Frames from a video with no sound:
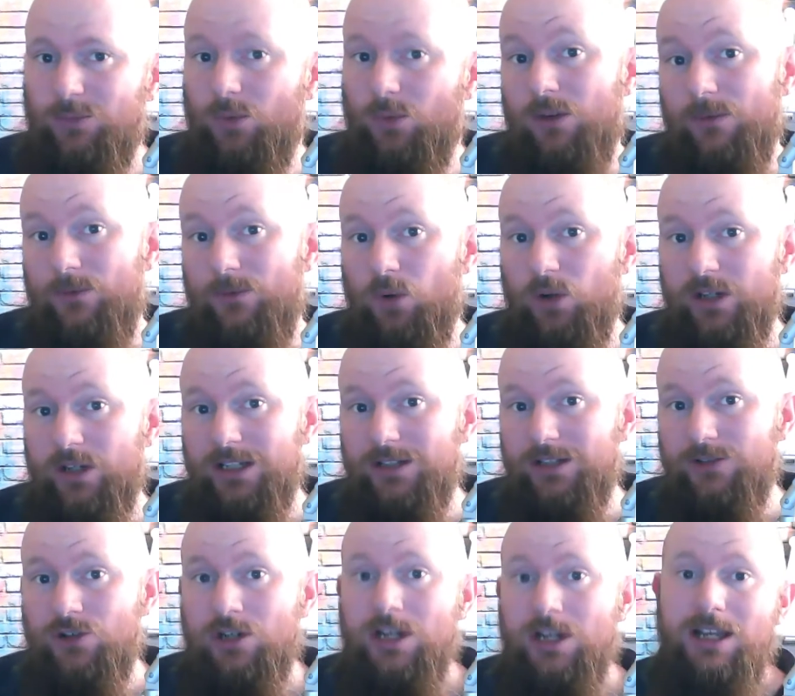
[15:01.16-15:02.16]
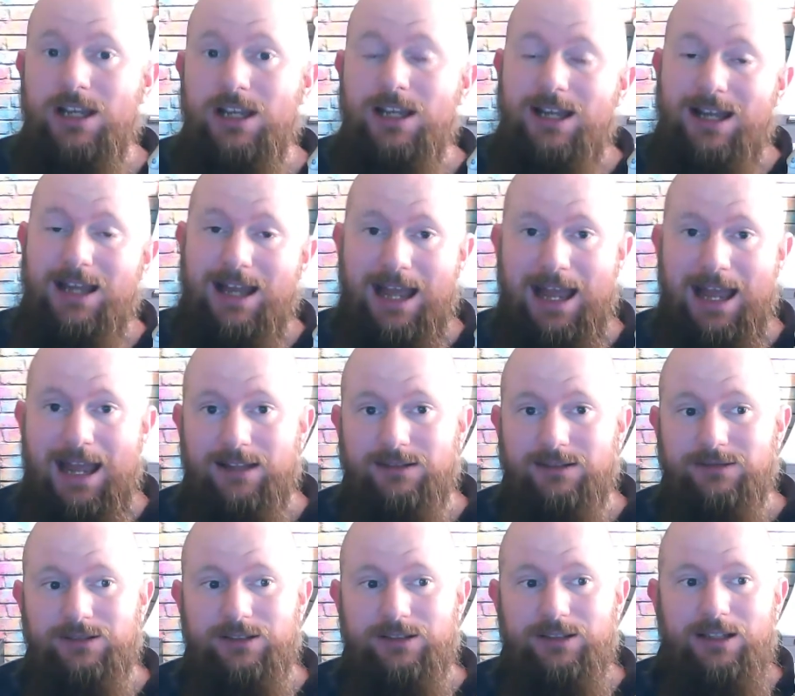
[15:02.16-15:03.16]
one voyage,
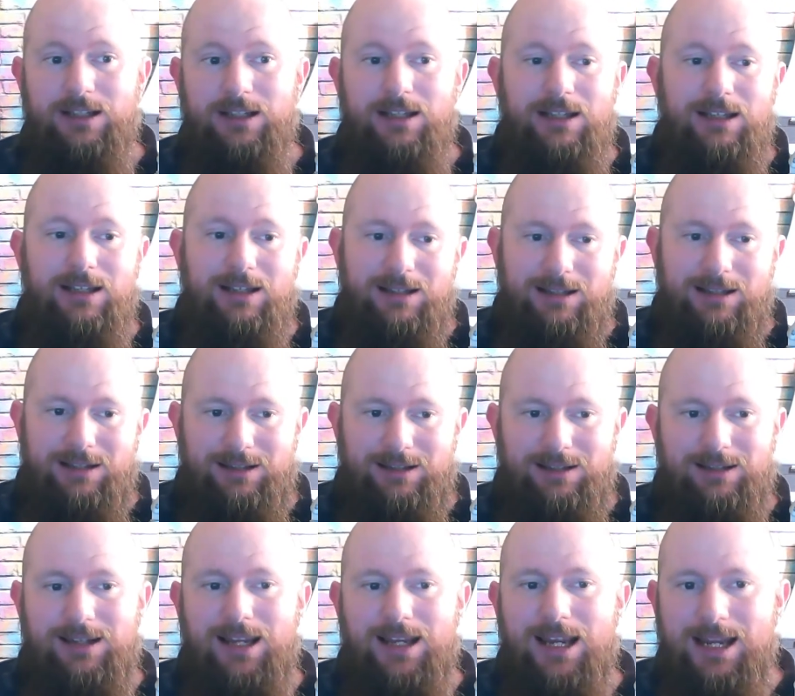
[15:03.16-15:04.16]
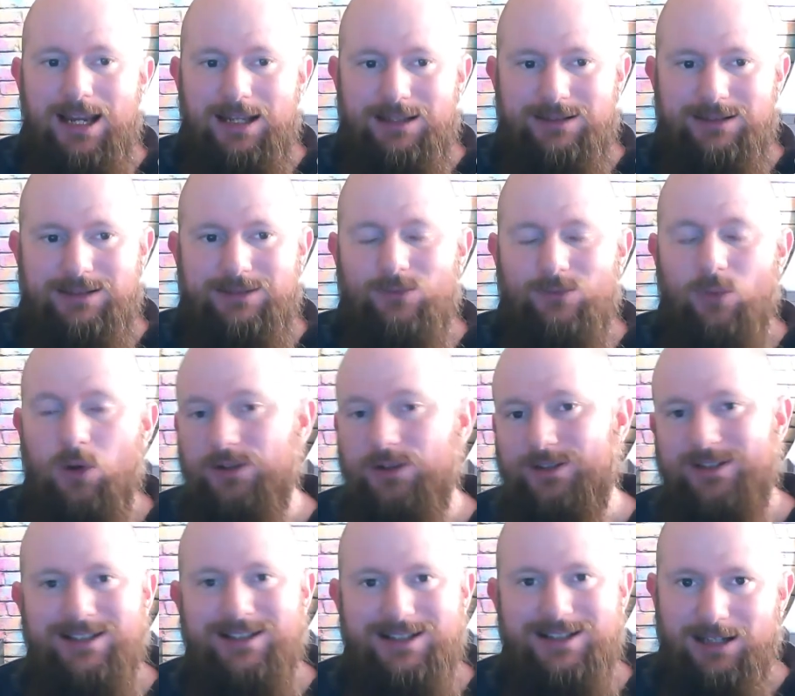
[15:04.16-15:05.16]
and it
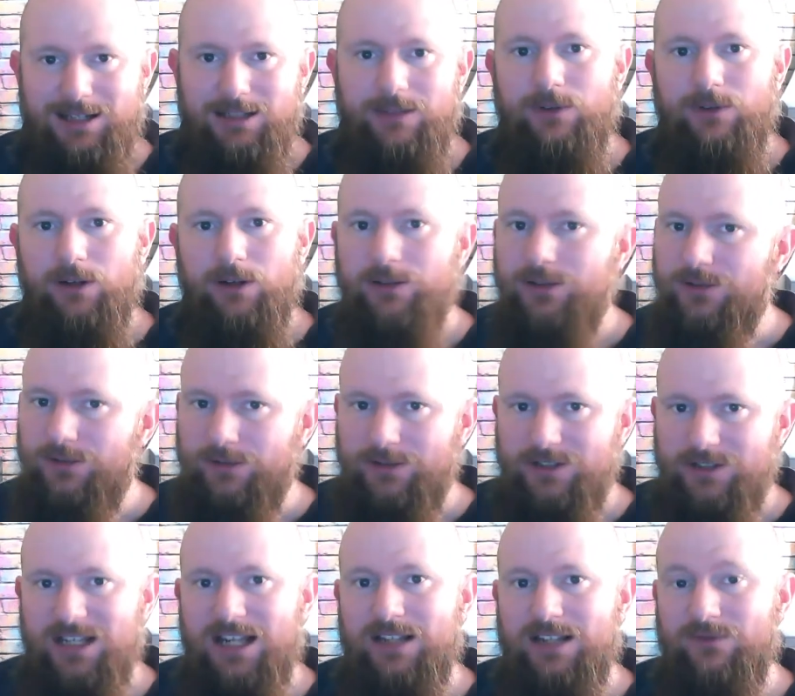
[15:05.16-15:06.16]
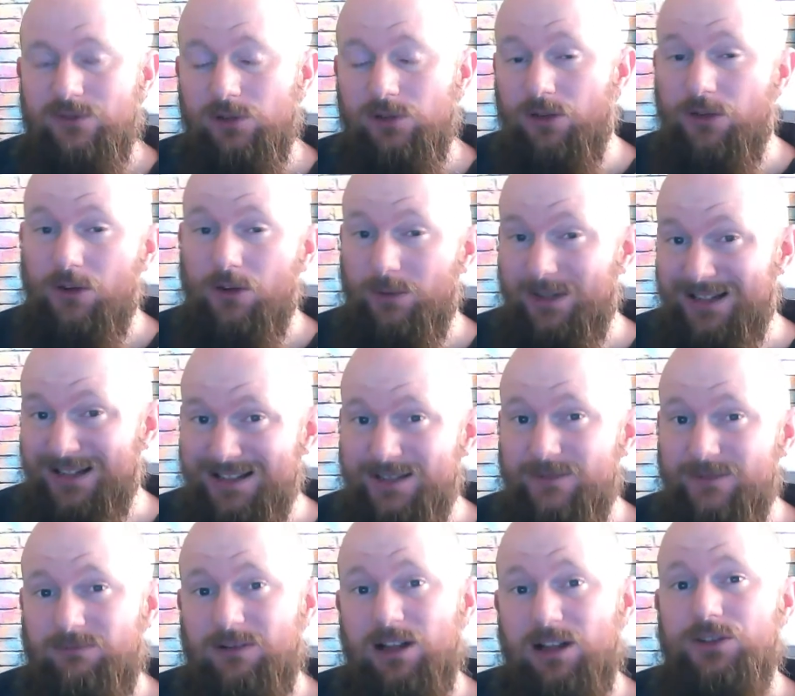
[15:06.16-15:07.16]
wasn't exactly very successful. Although it
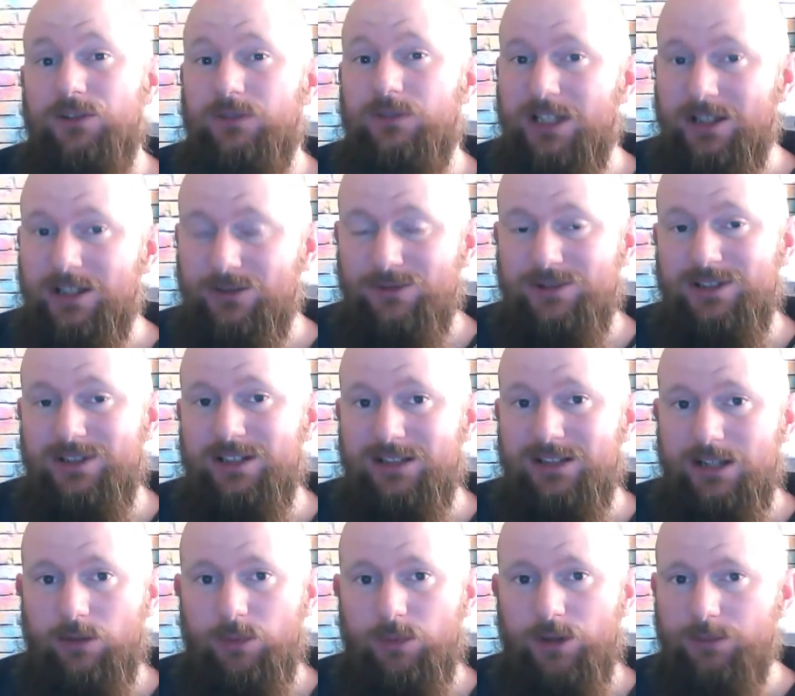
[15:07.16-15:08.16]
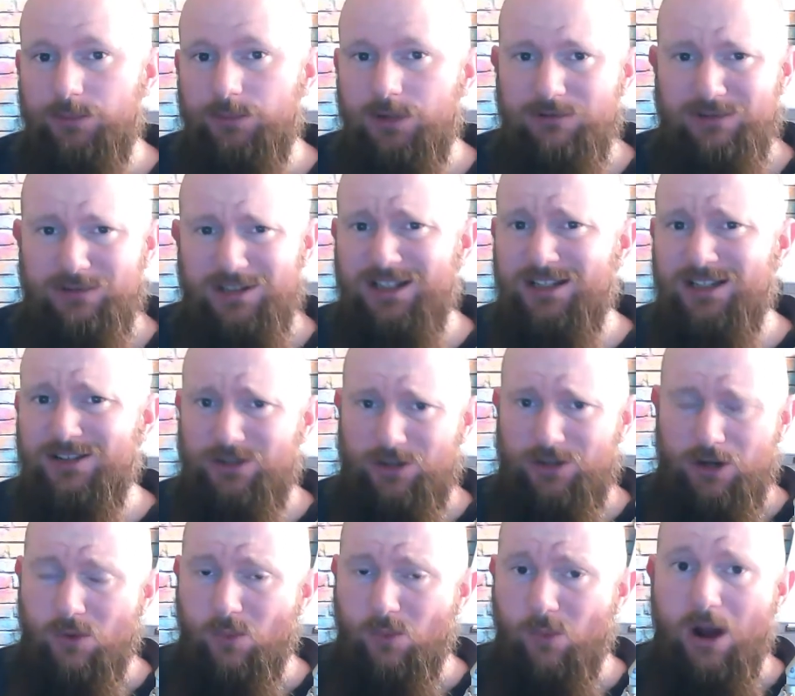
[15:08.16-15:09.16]
is relatively interesting to hear about the mutiny,
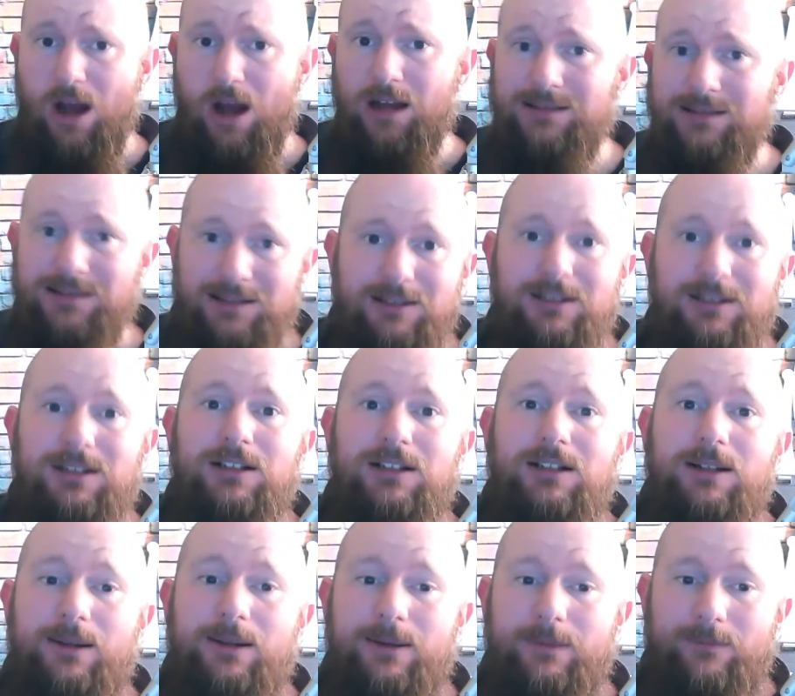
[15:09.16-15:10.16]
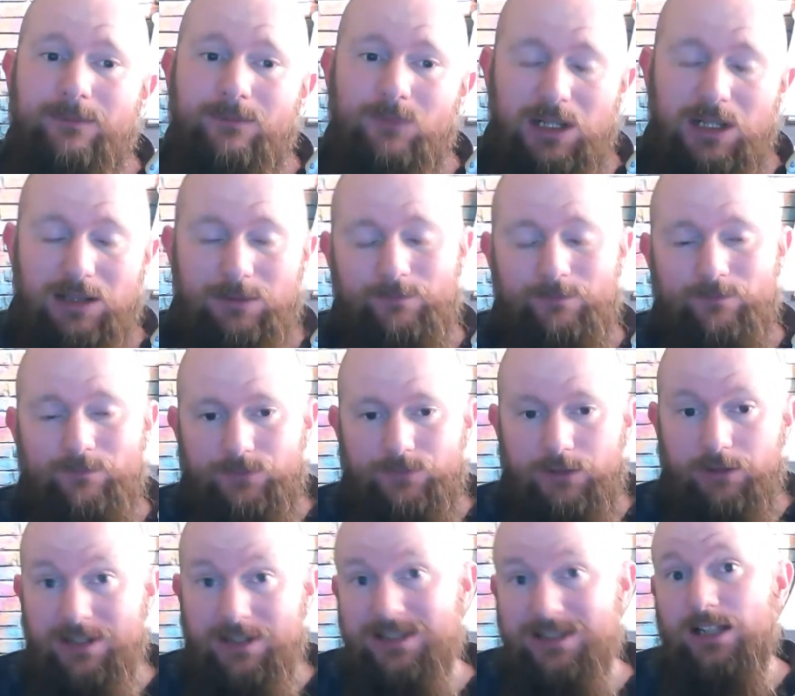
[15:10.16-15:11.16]
so what? Well,
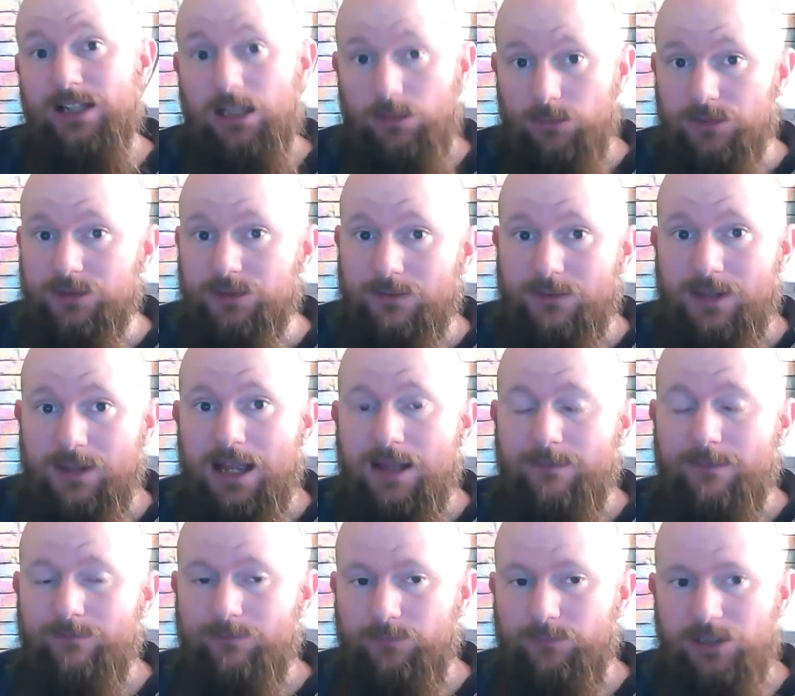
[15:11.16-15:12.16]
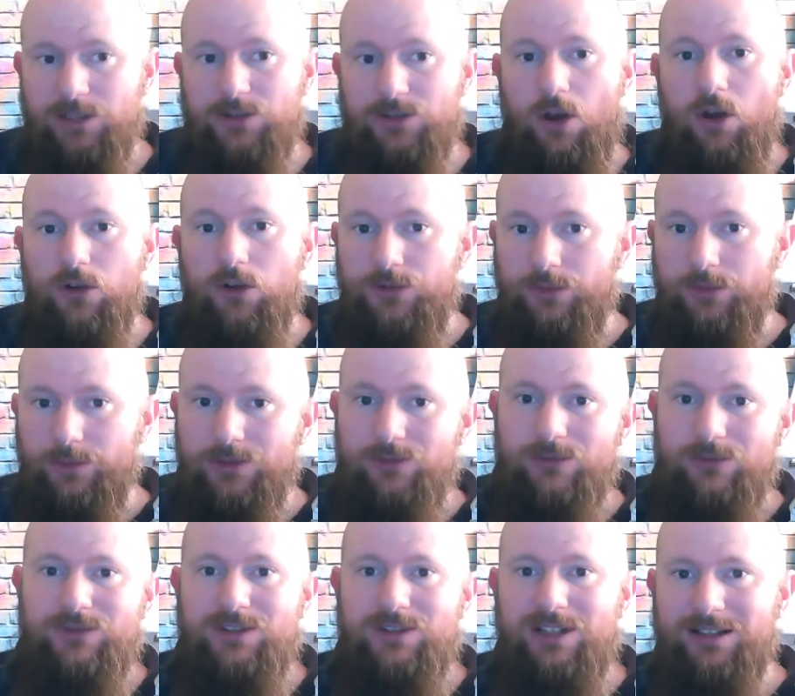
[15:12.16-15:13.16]
there is an element of that. But it's also
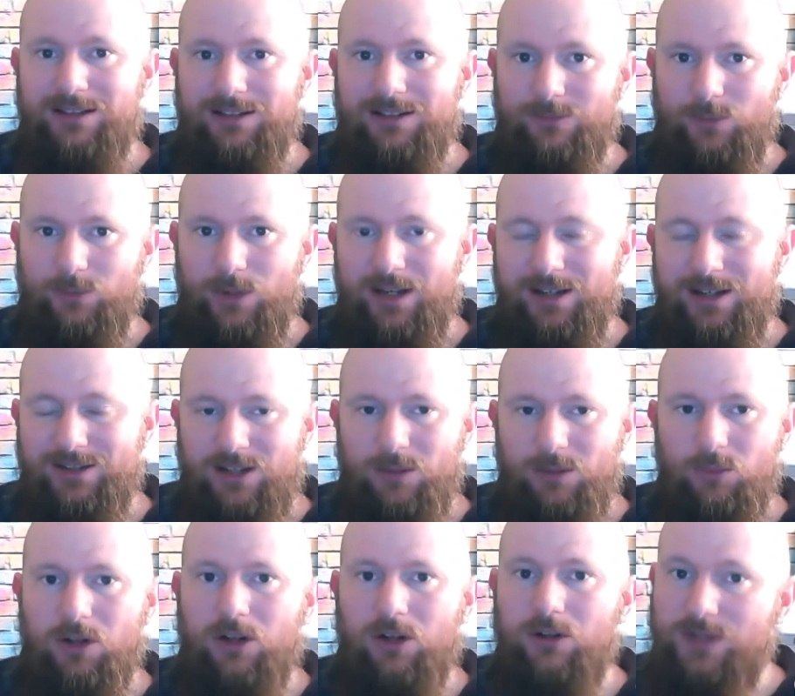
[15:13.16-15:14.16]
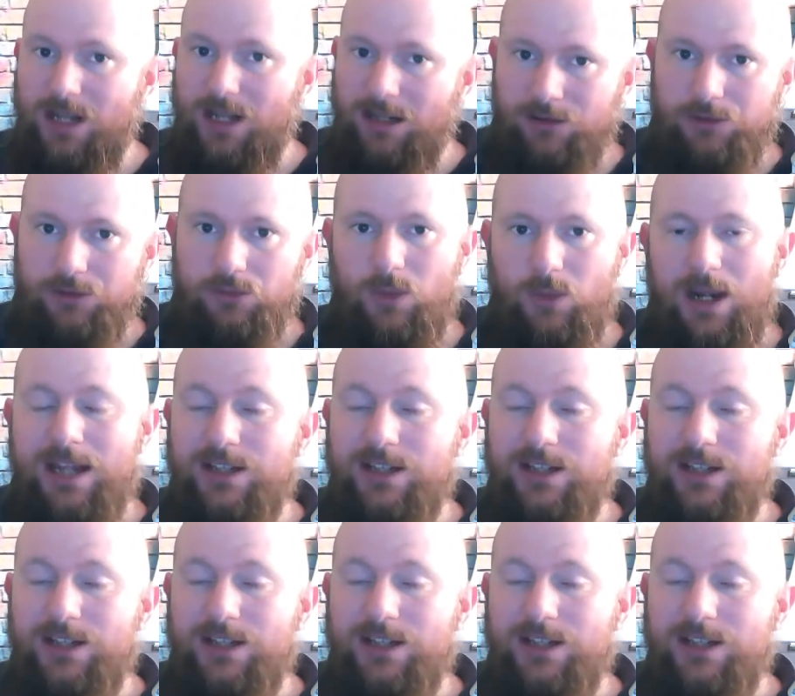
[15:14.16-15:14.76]
interesting that someone goes out of their way